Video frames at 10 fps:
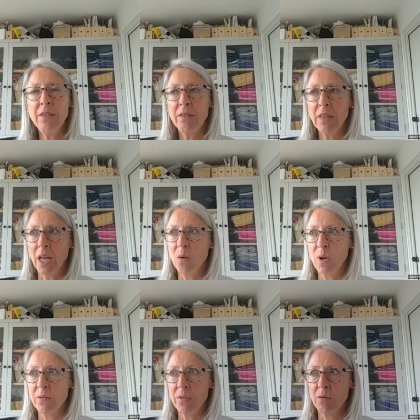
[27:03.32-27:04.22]
think
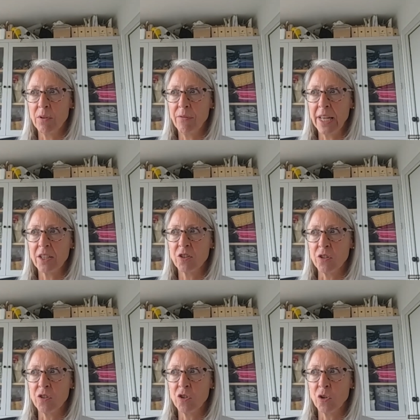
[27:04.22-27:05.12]
one of the
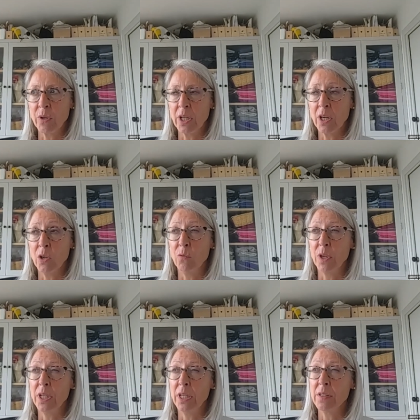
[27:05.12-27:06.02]
reflections during
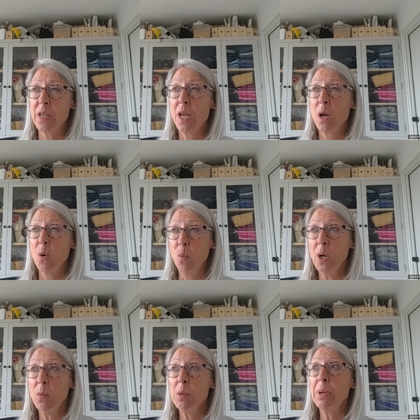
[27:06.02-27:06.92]
COVID is,
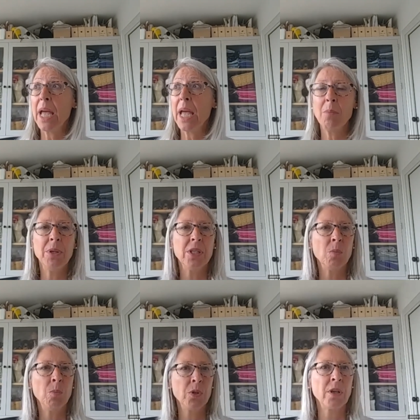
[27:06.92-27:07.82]
will we be happy to
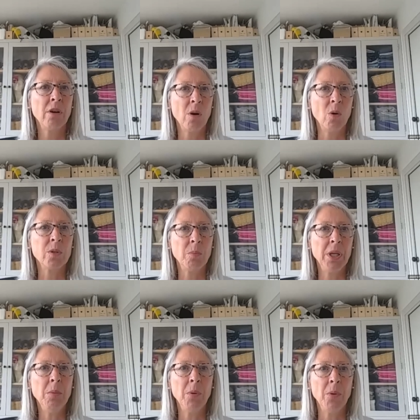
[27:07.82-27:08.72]
put our older
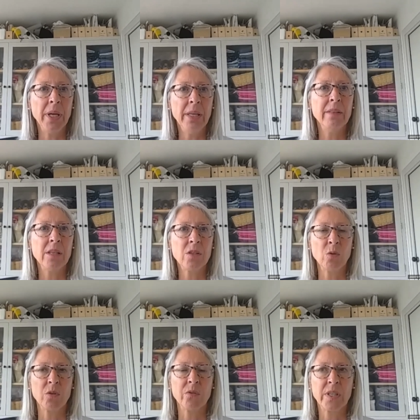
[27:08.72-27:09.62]
people in this
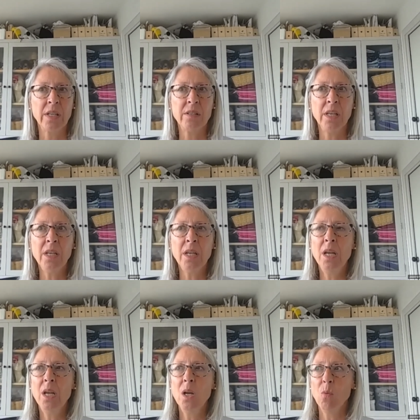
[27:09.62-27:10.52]
sort of setting
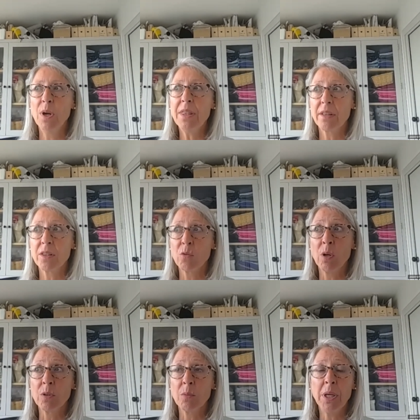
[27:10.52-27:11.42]
with other
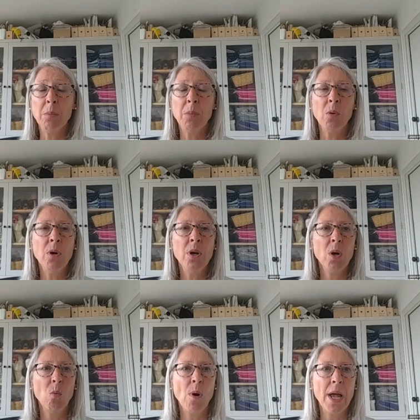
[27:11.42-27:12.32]
older people
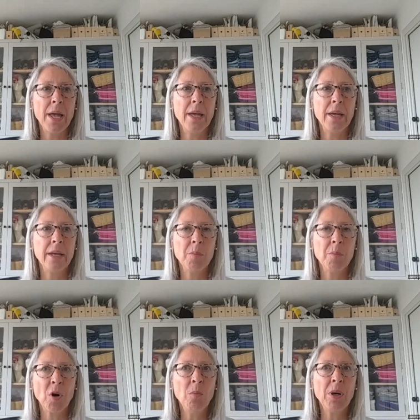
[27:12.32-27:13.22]
where a
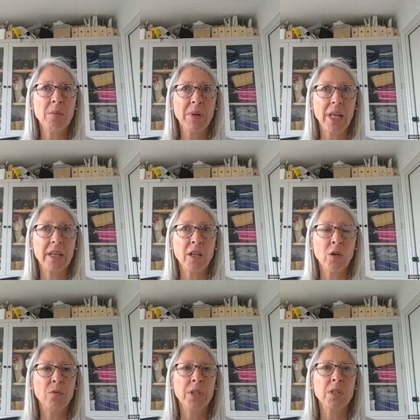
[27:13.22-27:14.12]
problem like
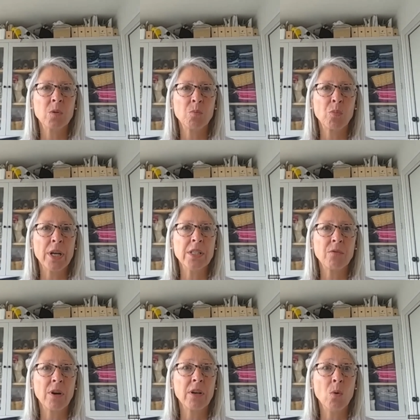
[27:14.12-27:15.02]
COVID spreads
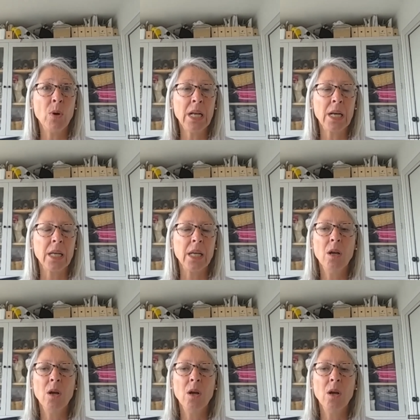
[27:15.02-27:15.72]
very quickly?